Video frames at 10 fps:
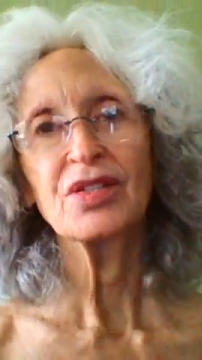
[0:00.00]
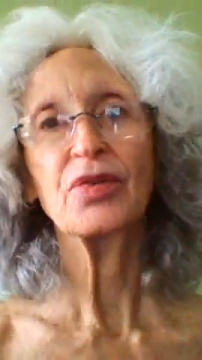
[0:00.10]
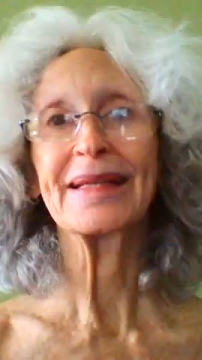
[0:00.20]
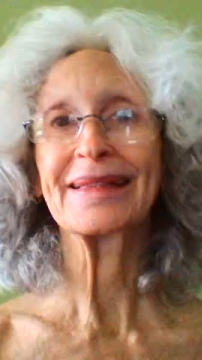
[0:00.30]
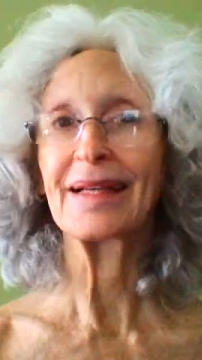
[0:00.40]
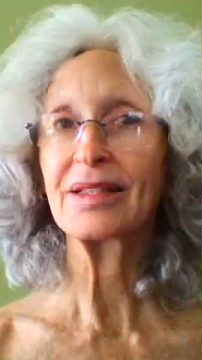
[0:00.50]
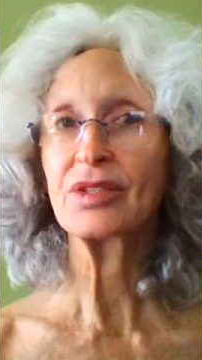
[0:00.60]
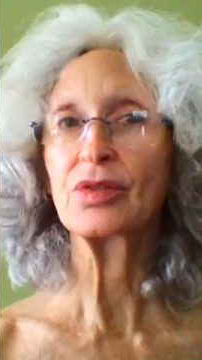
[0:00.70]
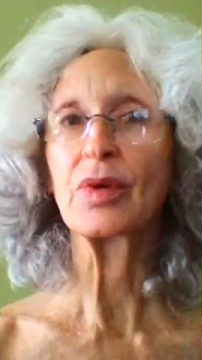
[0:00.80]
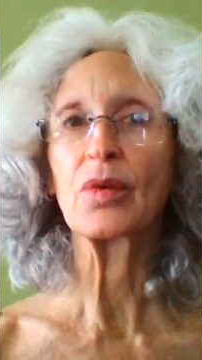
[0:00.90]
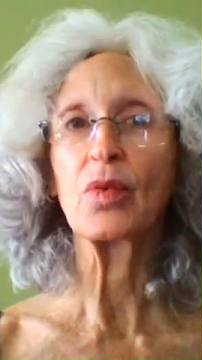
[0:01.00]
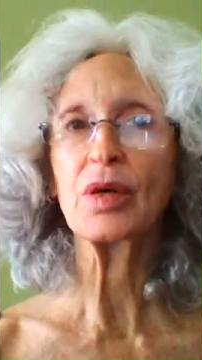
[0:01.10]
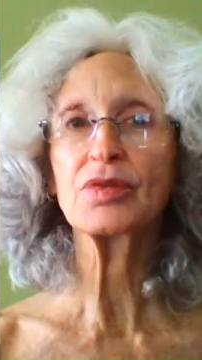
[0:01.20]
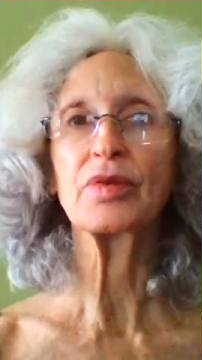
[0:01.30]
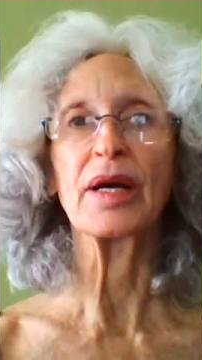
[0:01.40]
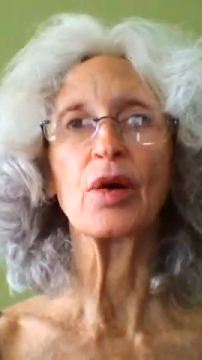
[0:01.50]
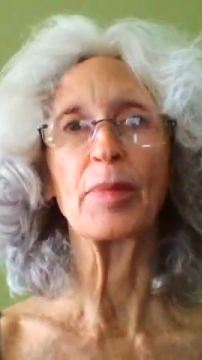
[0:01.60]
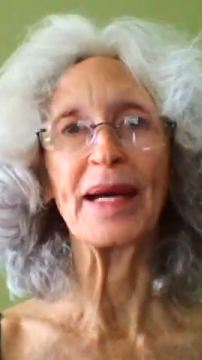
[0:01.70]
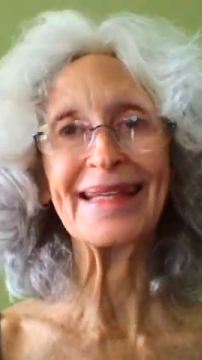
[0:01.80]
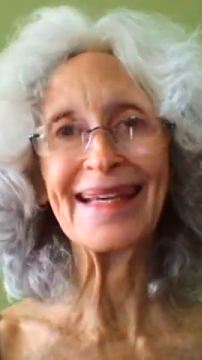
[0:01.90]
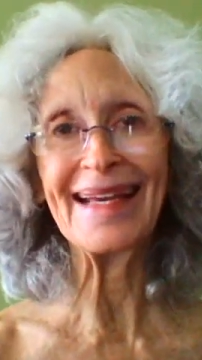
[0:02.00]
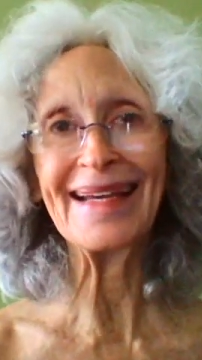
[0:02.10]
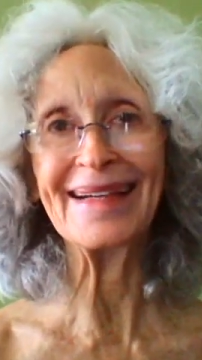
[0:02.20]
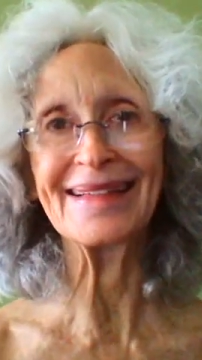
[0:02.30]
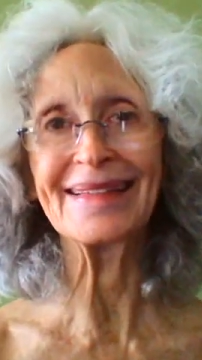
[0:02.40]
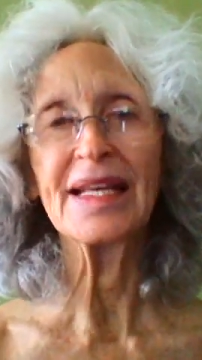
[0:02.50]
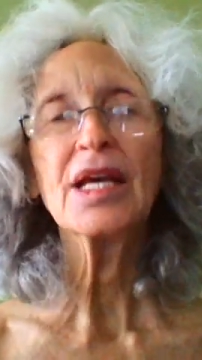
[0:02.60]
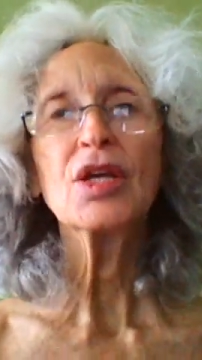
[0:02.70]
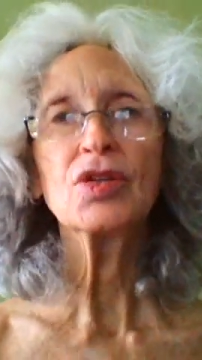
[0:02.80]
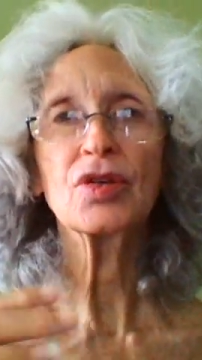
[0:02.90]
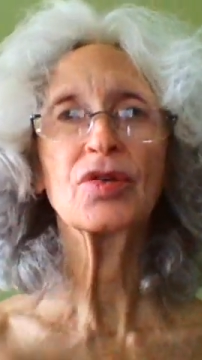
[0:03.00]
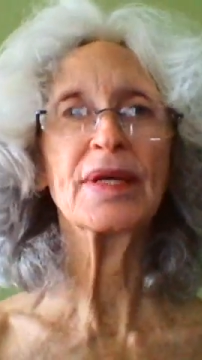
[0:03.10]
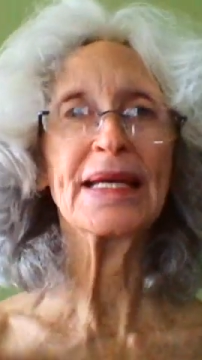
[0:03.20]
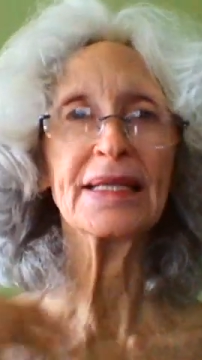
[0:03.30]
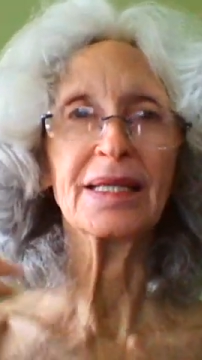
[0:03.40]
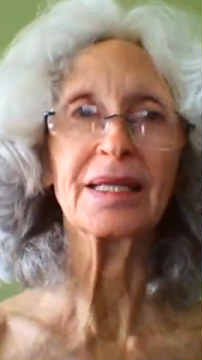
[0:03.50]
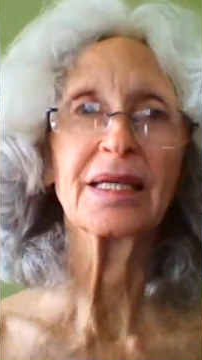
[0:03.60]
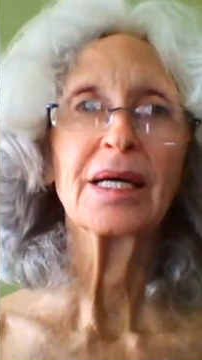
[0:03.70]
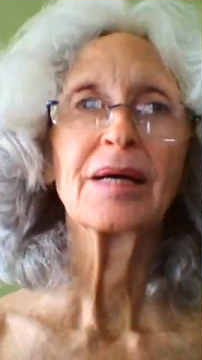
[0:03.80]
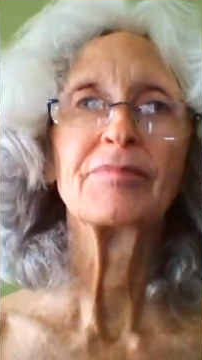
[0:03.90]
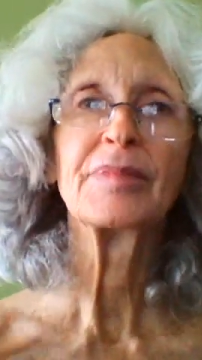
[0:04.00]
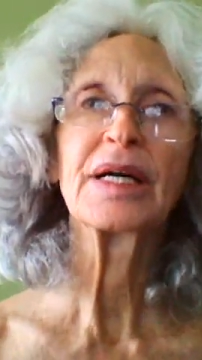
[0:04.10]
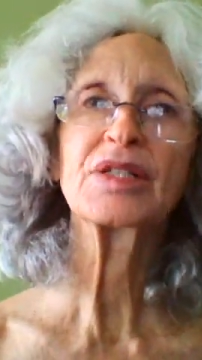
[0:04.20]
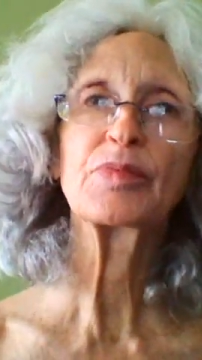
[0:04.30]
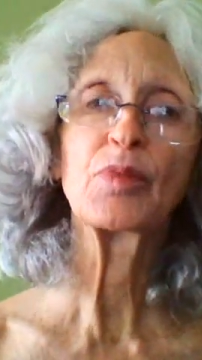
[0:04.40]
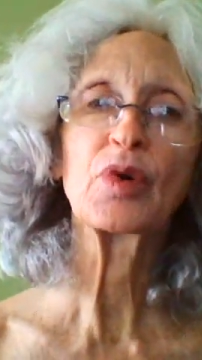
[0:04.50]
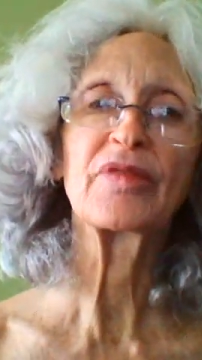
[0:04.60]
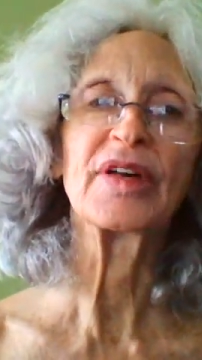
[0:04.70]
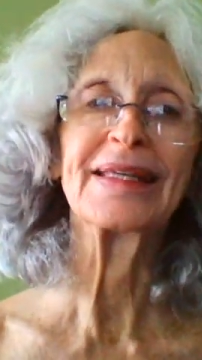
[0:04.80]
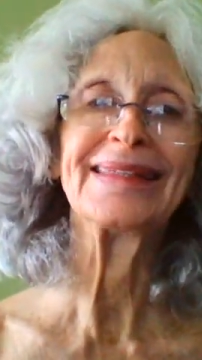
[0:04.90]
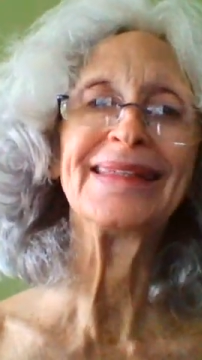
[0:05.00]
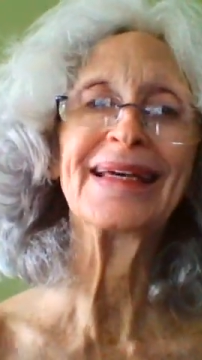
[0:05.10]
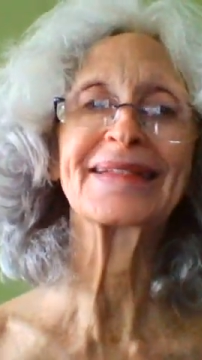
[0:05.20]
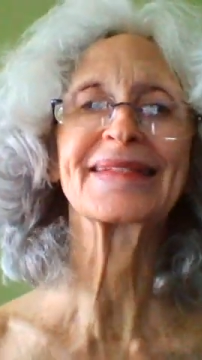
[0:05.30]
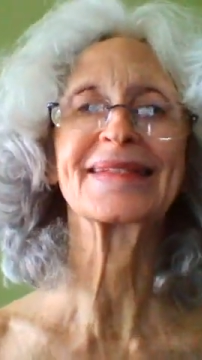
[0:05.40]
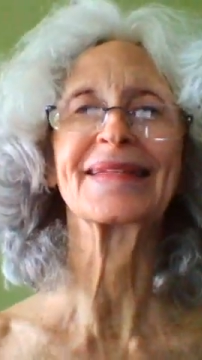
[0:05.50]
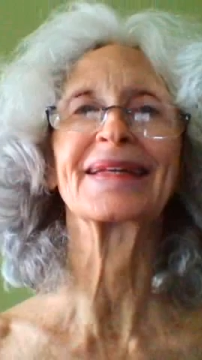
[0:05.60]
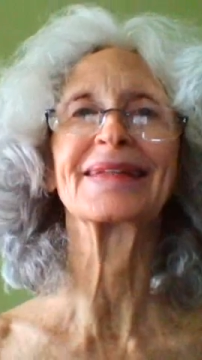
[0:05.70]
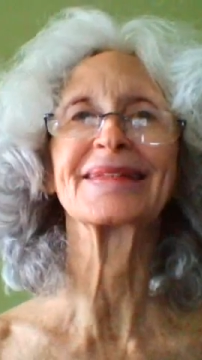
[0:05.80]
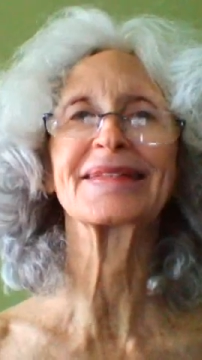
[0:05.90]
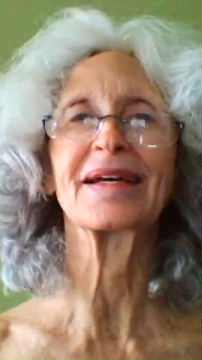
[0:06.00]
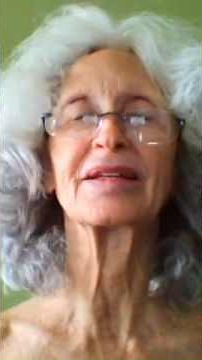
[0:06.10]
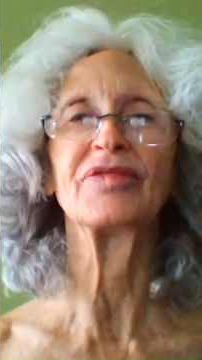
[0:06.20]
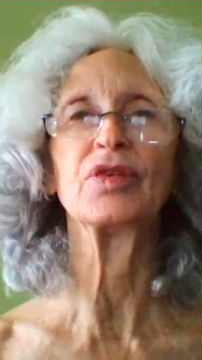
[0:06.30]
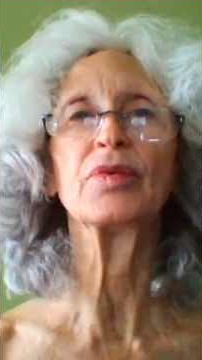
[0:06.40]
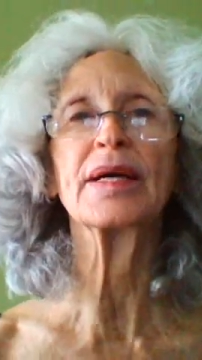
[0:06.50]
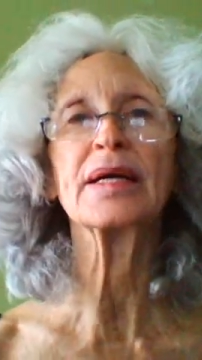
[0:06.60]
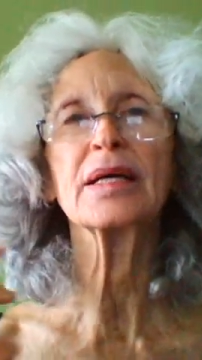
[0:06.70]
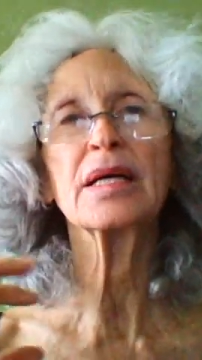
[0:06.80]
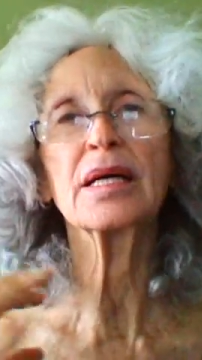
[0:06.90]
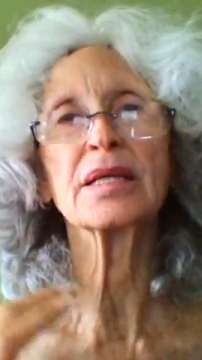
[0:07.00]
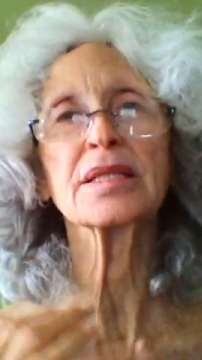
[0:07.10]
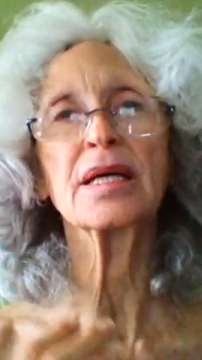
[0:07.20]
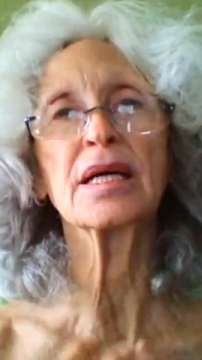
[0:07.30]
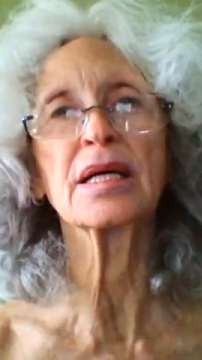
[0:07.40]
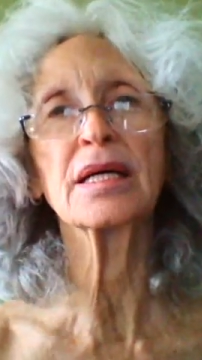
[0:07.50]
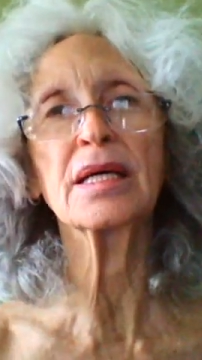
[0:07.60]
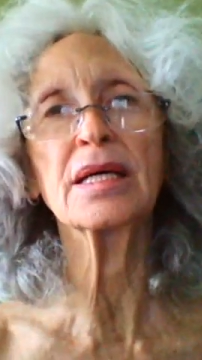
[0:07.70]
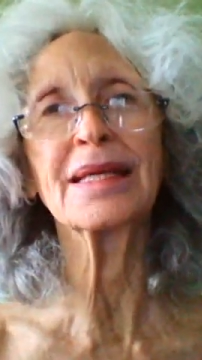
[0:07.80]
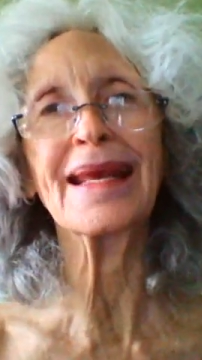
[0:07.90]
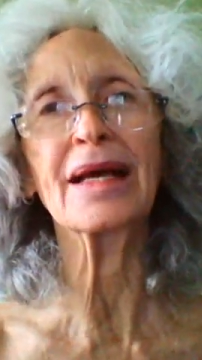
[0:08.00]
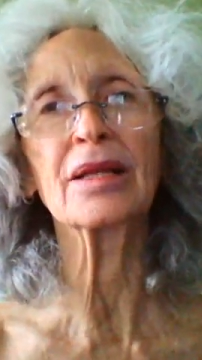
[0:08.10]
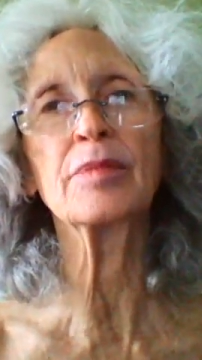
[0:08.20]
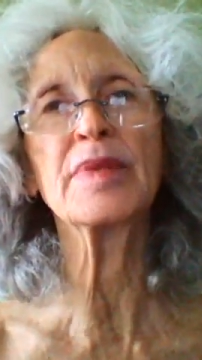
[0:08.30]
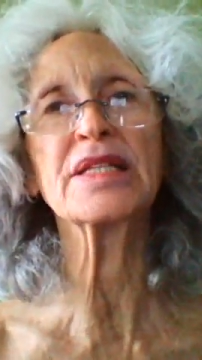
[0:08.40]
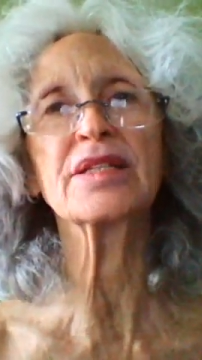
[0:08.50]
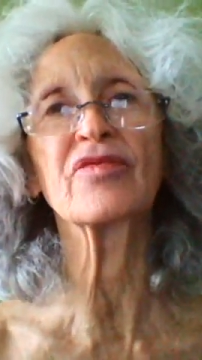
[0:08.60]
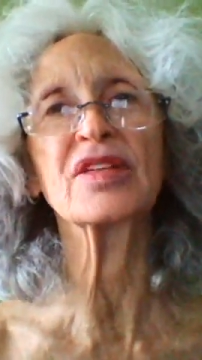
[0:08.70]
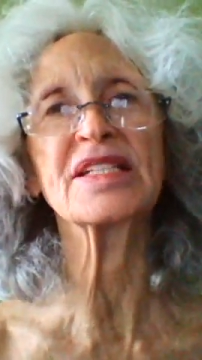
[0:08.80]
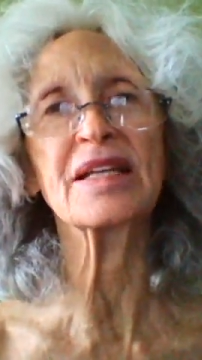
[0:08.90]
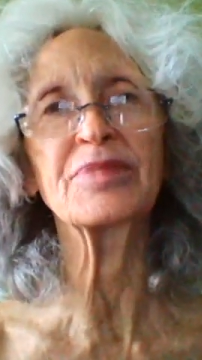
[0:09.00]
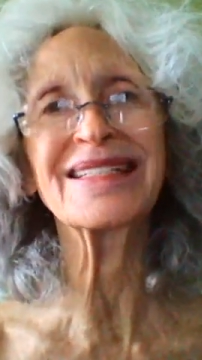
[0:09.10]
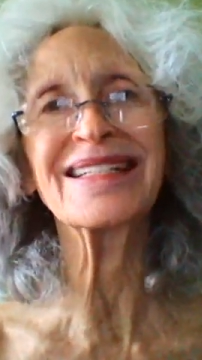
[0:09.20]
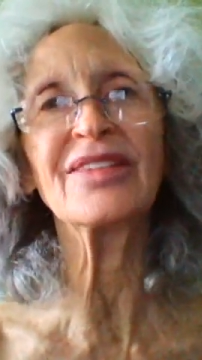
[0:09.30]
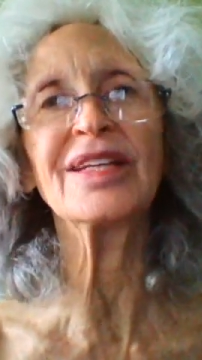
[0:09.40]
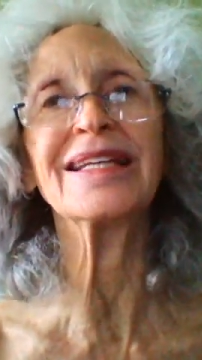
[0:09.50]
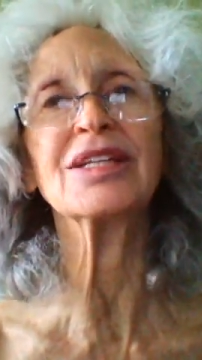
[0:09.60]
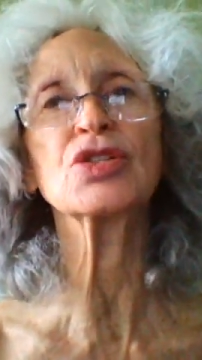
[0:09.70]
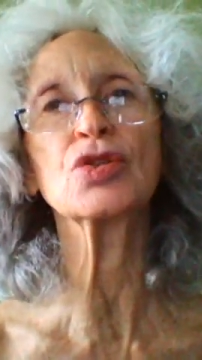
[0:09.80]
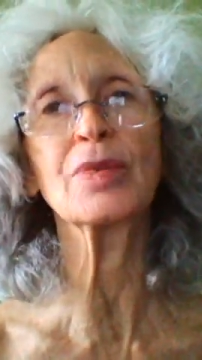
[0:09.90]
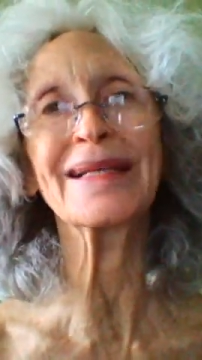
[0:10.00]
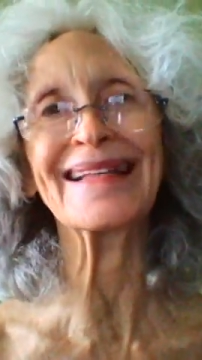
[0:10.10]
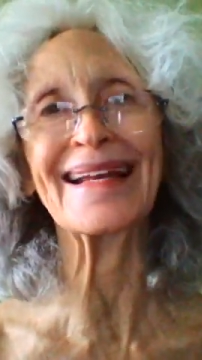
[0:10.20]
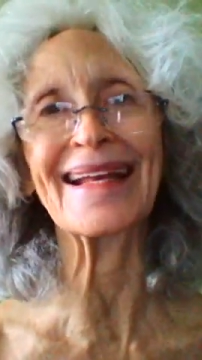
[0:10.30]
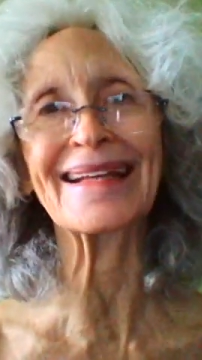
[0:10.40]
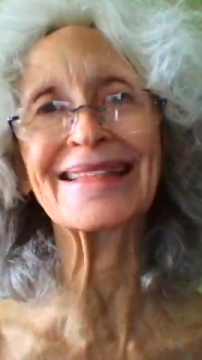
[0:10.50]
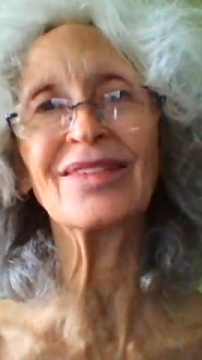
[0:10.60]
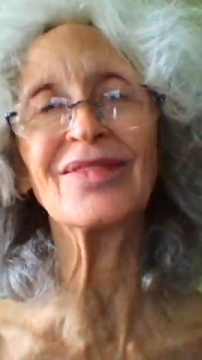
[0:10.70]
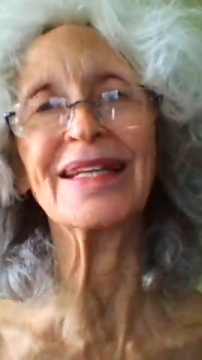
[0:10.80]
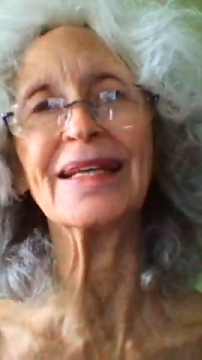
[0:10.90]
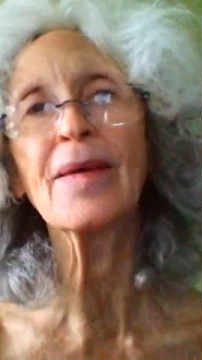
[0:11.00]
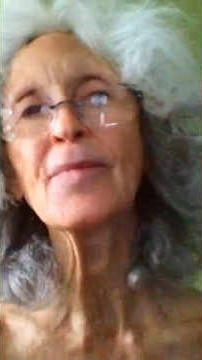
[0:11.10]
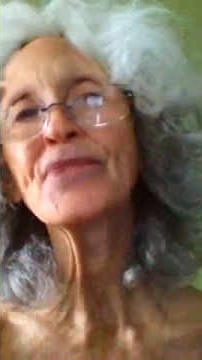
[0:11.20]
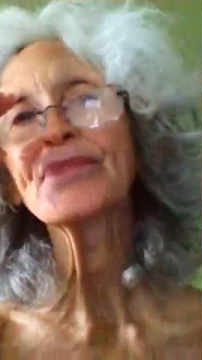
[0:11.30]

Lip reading: to I'd like to, I want to, I hope I can, you're creating much more of a yes set inside of you, an element of receptivity to doing that activity.